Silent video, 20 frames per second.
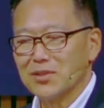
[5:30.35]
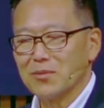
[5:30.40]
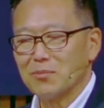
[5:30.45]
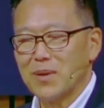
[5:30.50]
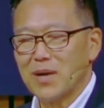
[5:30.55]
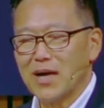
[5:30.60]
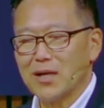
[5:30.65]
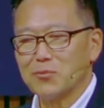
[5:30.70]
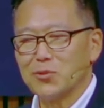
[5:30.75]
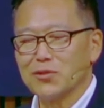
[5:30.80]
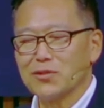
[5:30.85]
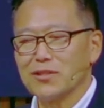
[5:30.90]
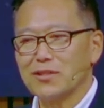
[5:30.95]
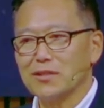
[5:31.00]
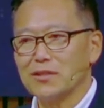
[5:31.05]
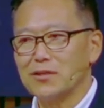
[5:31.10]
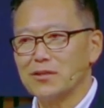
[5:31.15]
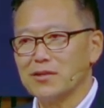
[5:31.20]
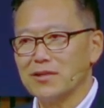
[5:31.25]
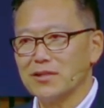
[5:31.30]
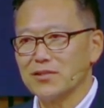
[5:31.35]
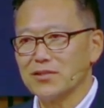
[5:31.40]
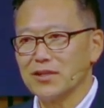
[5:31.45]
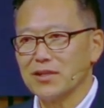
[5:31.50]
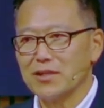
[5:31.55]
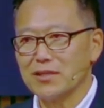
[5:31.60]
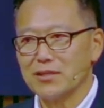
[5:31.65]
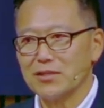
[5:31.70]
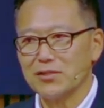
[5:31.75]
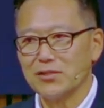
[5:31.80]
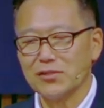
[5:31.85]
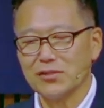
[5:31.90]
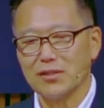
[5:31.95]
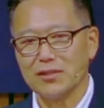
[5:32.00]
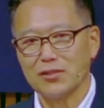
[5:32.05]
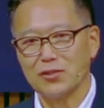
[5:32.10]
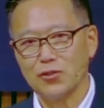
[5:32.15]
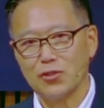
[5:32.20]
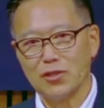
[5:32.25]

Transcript: the Bible clearly says that